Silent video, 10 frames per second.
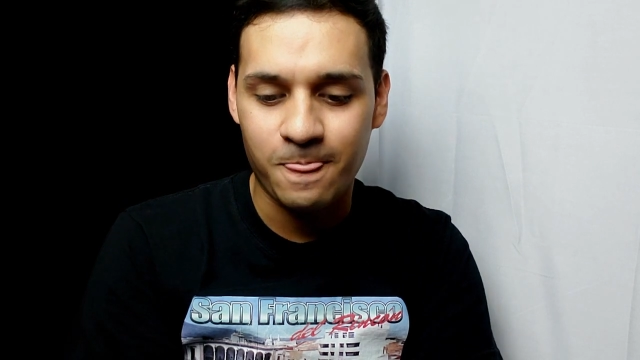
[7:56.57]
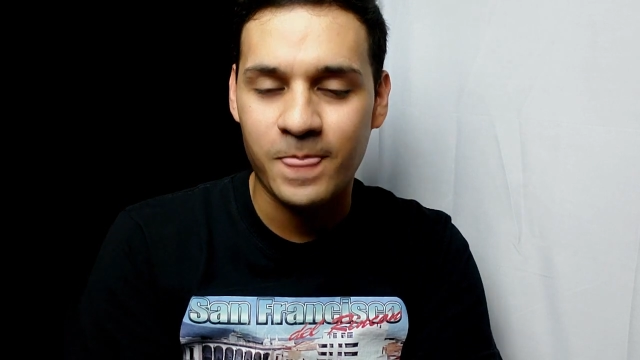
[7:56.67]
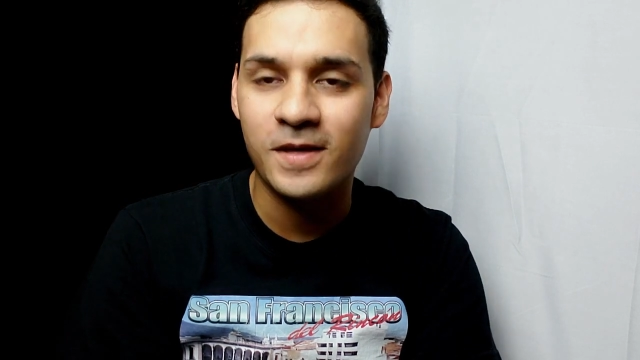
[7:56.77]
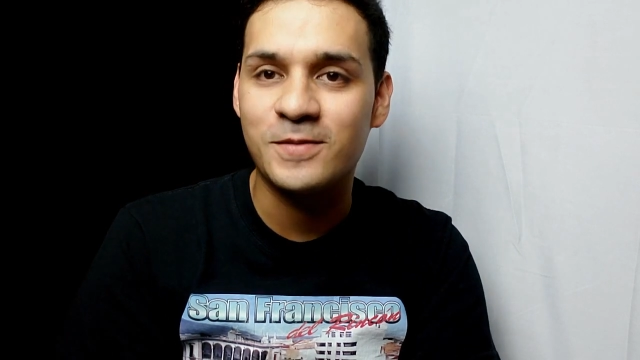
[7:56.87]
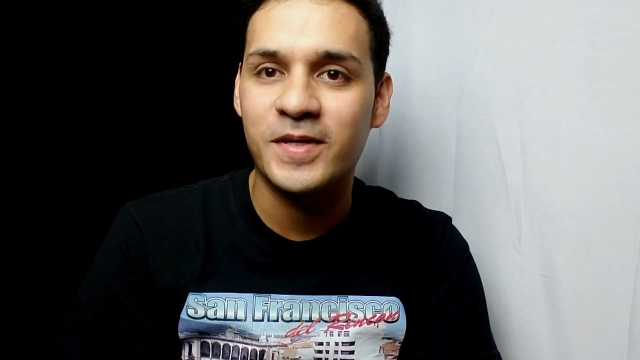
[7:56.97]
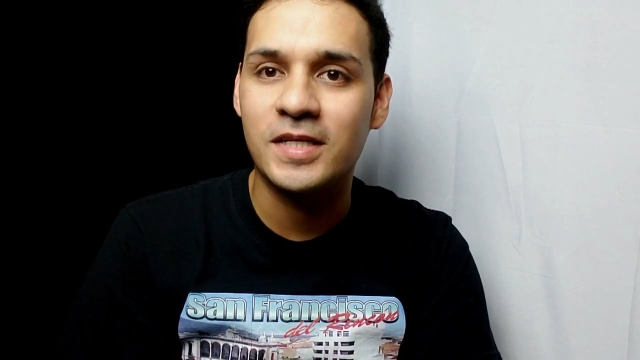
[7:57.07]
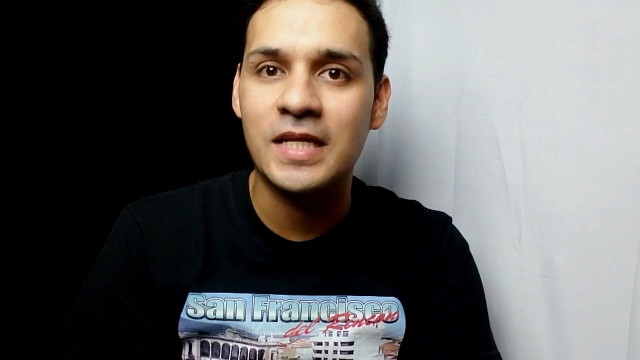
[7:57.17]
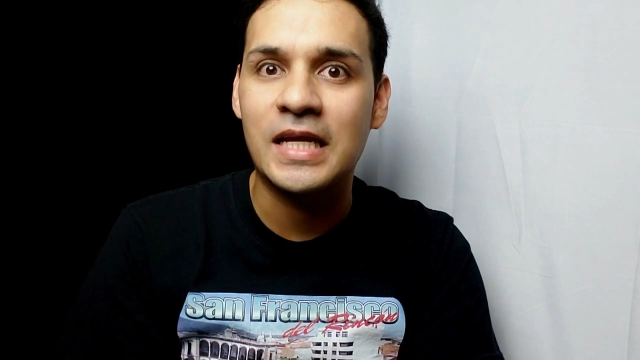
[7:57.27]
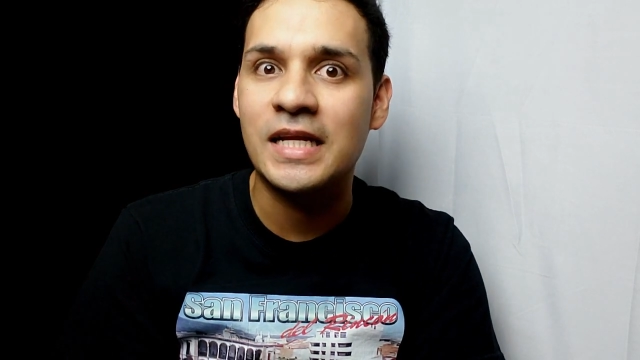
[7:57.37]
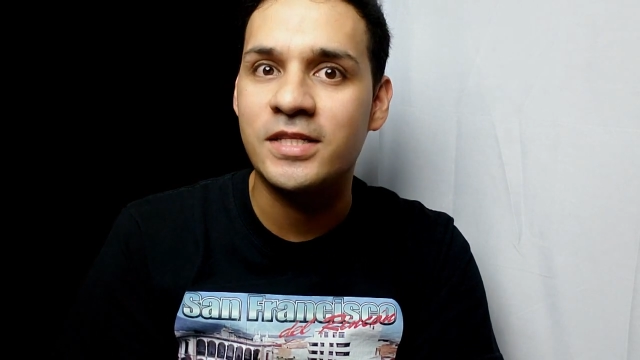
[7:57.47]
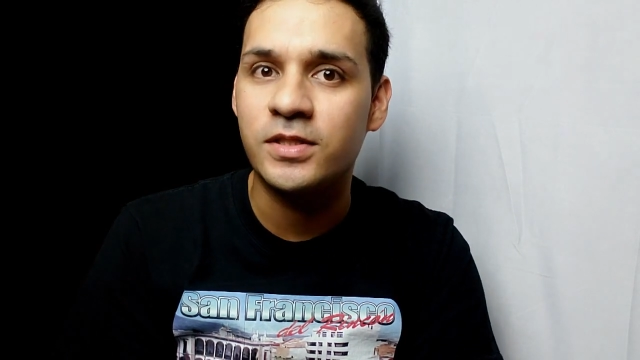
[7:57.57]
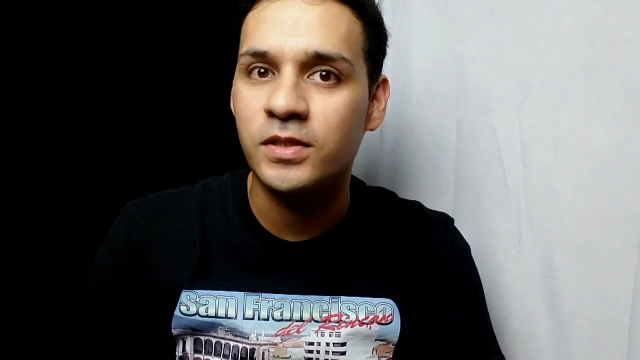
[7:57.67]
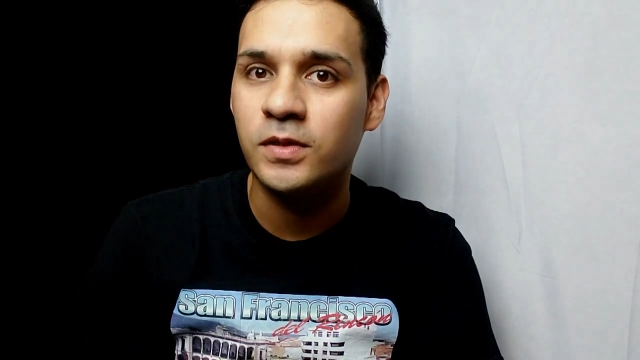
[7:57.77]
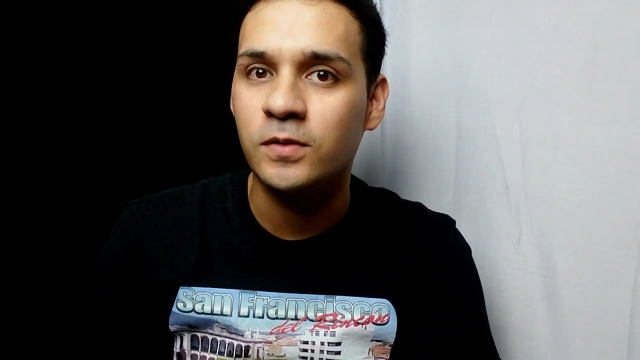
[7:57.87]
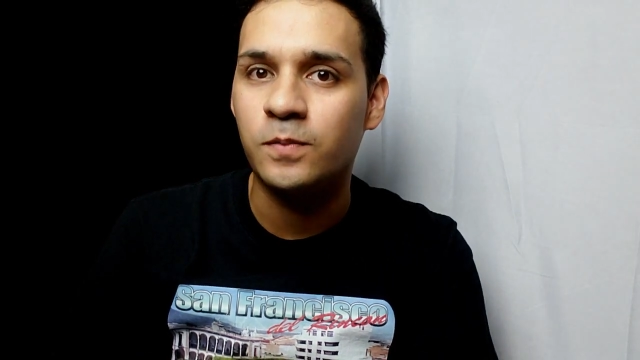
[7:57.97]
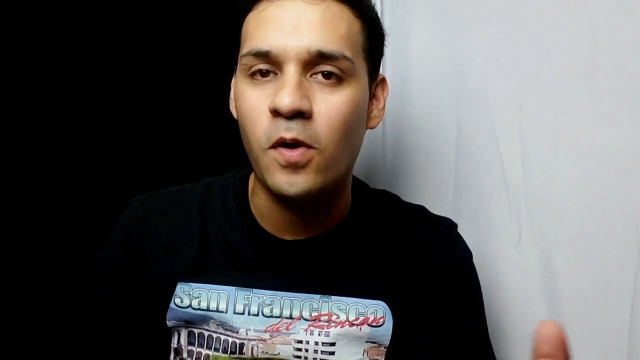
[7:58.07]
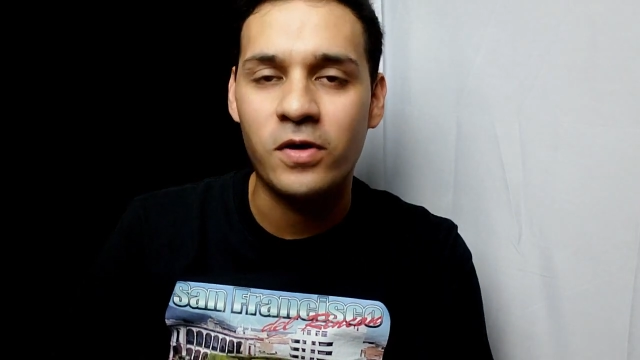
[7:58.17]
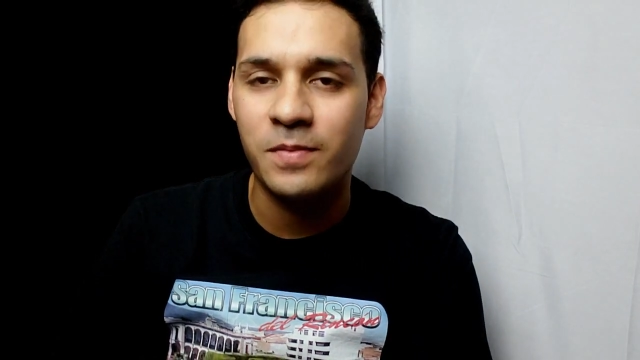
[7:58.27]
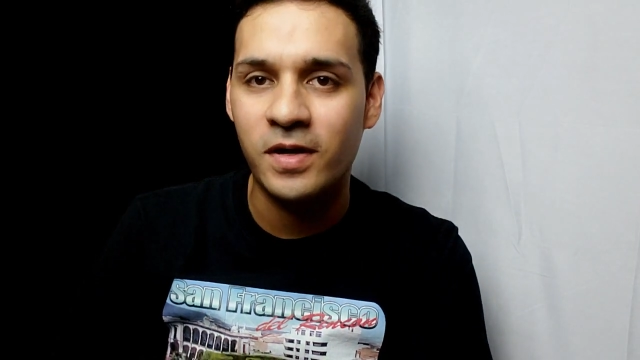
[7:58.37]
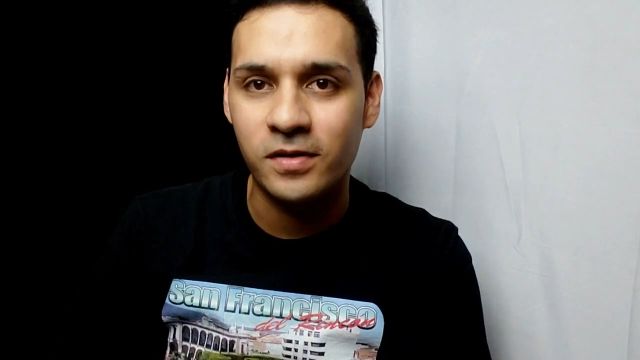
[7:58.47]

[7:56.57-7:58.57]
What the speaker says: is because I got into Pokemon